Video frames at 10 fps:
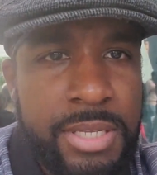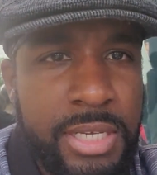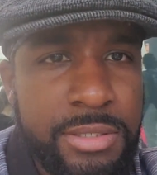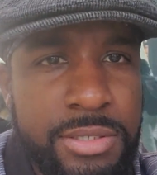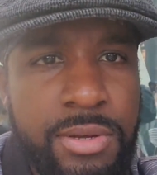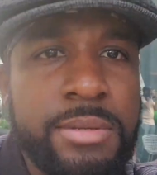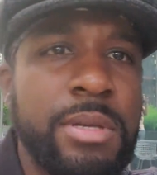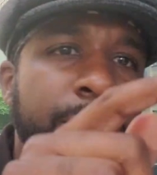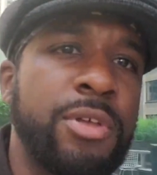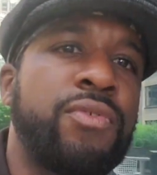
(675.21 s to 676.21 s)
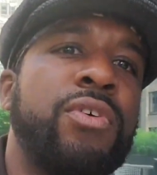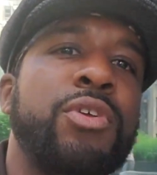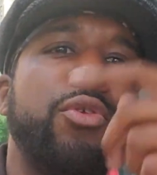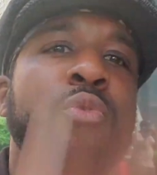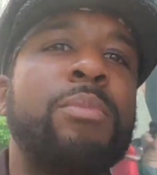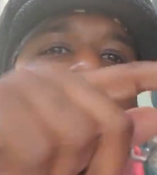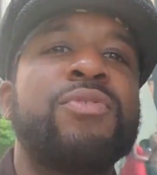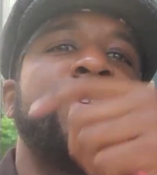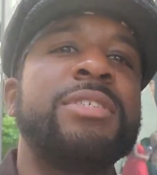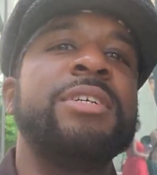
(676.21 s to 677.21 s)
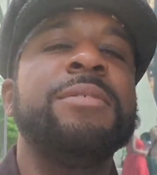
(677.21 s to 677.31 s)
Please like, share, subscribe to your best friend, your new best friend, Gene.